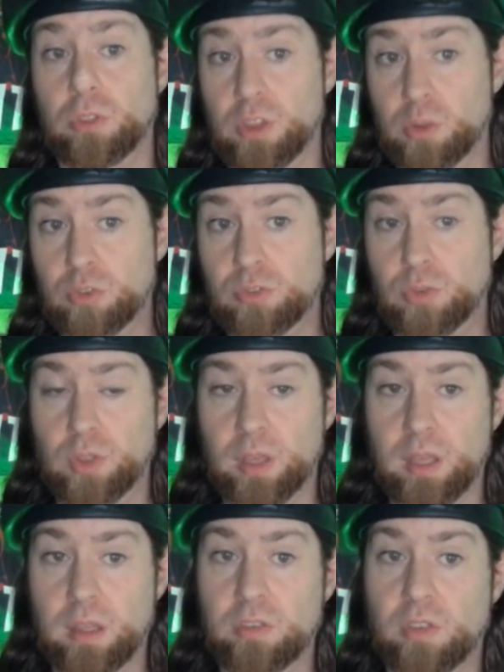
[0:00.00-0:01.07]
useful
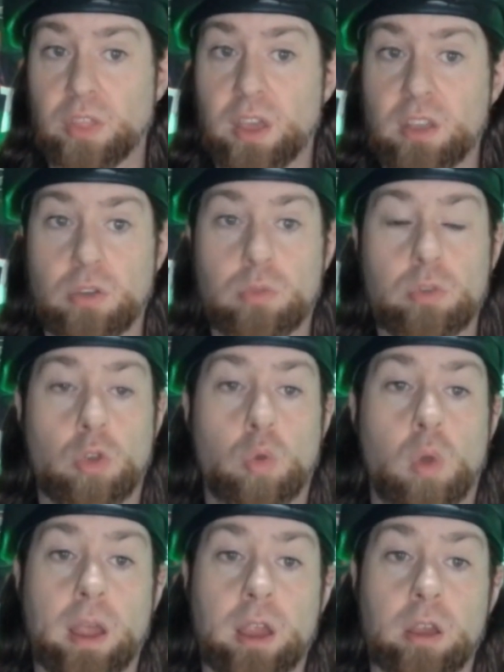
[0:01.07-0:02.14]
is they don't
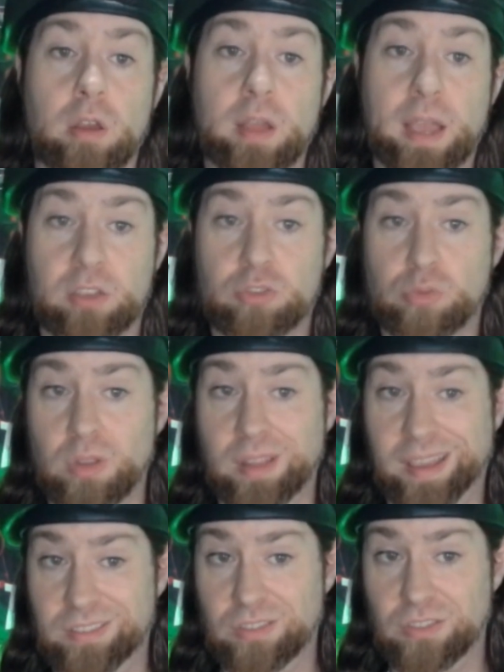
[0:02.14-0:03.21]
require extra
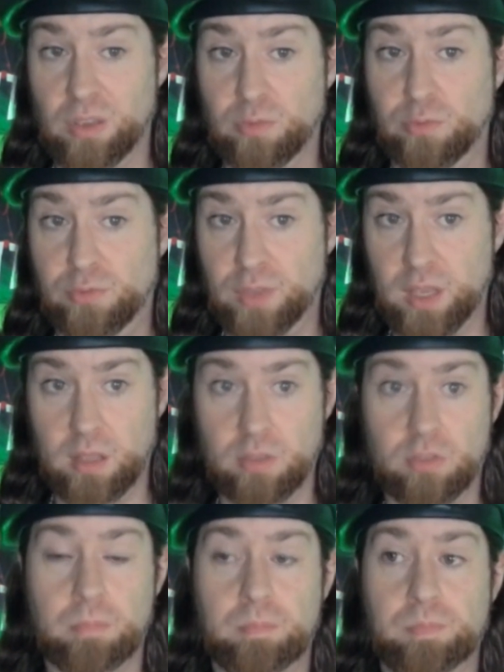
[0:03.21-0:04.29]
licensing
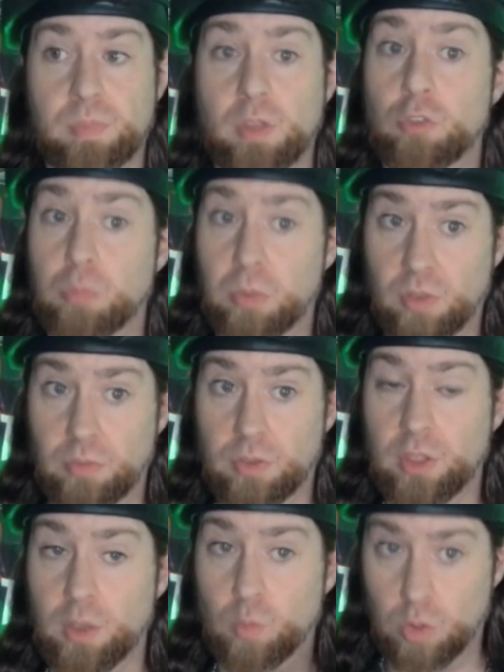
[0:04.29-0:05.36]
fees
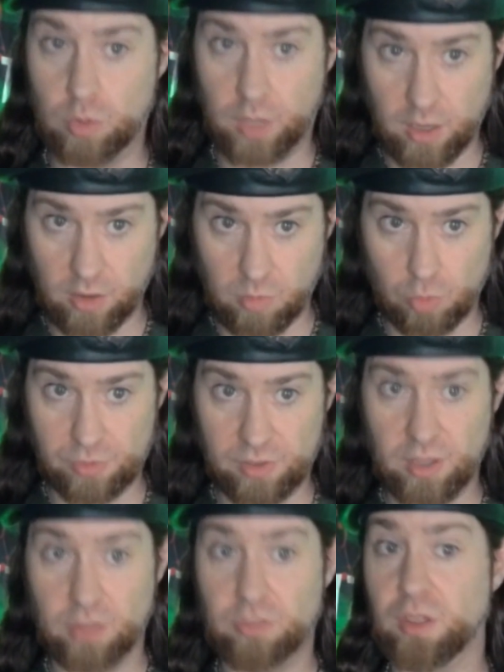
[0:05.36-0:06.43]
specifically. We'll get into more
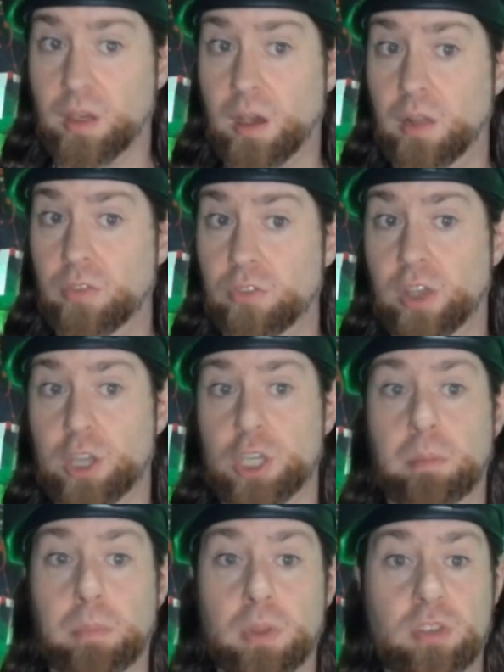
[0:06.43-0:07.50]
details in the cons
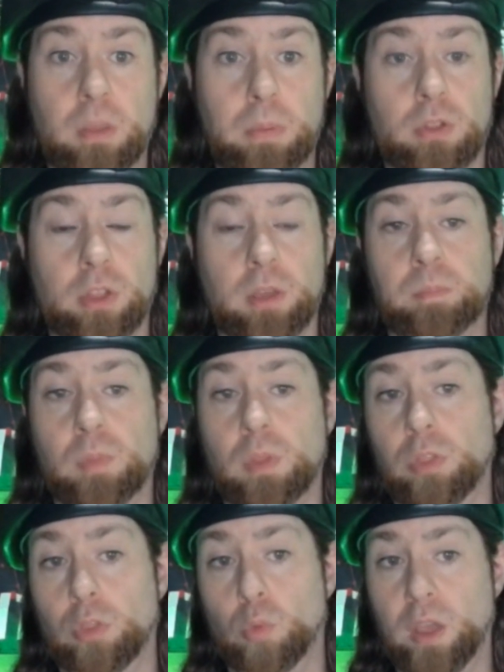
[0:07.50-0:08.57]
section, but typically
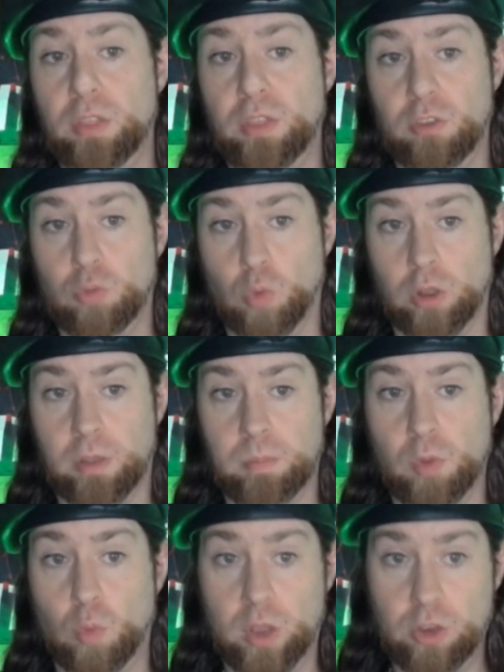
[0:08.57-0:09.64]
the way things work
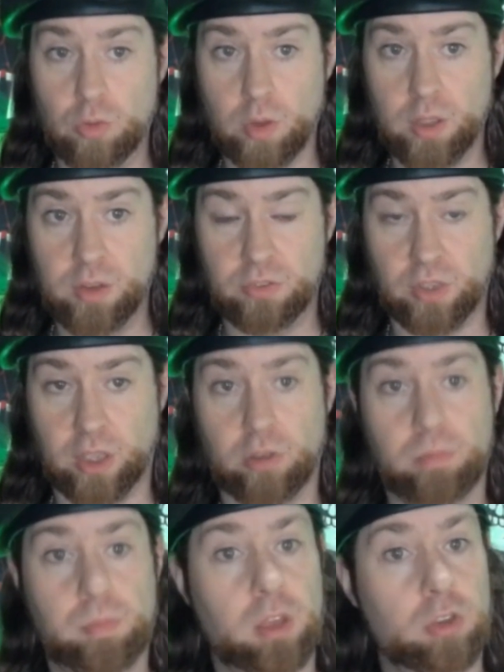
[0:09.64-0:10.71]
when you are a designer
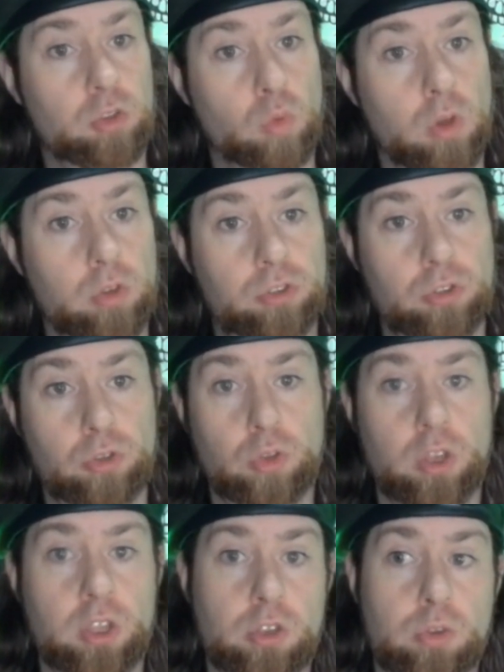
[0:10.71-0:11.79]
and you want to
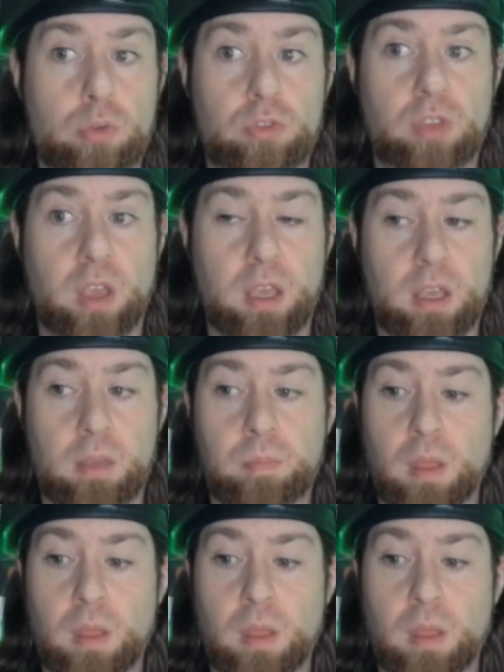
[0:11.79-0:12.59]
use a